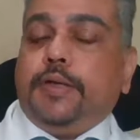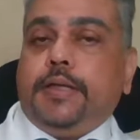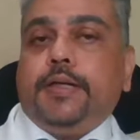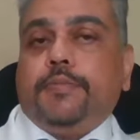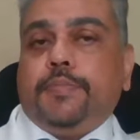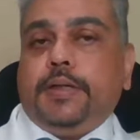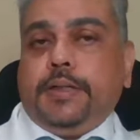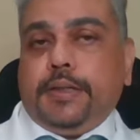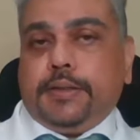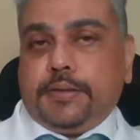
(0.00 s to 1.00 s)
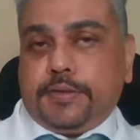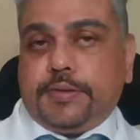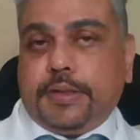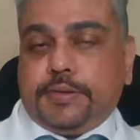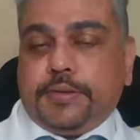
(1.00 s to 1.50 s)
very rapidly at
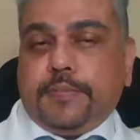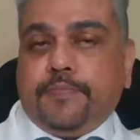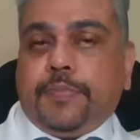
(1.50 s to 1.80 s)
this stage.